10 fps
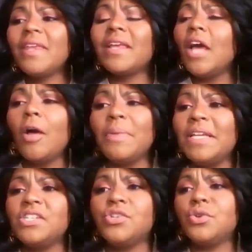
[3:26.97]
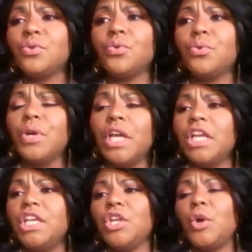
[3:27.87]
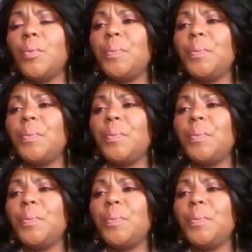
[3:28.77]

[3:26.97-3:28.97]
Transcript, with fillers: coming to, you know,